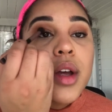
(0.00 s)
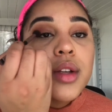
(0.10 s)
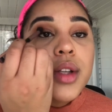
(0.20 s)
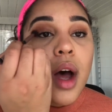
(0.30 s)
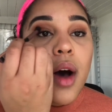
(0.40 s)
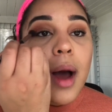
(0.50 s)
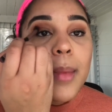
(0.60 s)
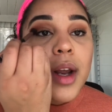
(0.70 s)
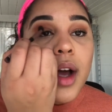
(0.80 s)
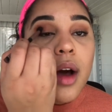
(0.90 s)
So I'm
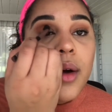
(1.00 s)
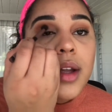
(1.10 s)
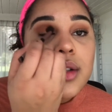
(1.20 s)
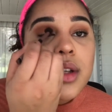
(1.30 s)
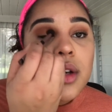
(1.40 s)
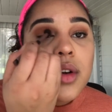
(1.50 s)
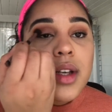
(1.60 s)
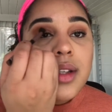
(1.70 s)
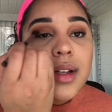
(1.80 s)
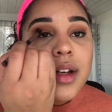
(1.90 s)
gonna go into the
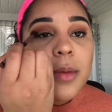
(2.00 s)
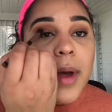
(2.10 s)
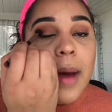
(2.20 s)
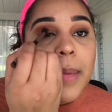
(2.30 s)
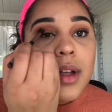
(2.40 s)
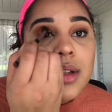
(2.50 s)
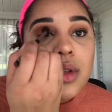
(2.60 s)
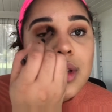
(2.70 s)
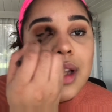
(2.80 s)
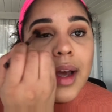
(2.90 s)
crease a little bit, but
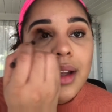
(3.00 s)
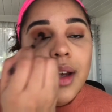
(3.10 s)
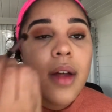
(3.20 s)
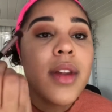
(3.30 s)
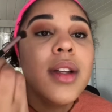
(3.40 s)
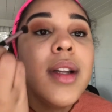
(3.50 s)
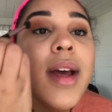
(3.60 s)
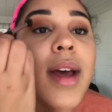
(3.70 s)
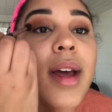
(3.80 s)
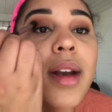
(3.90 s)
slightly on the
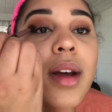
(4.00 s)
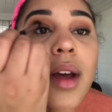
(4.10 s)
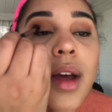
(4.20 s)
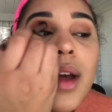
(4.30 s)
lid.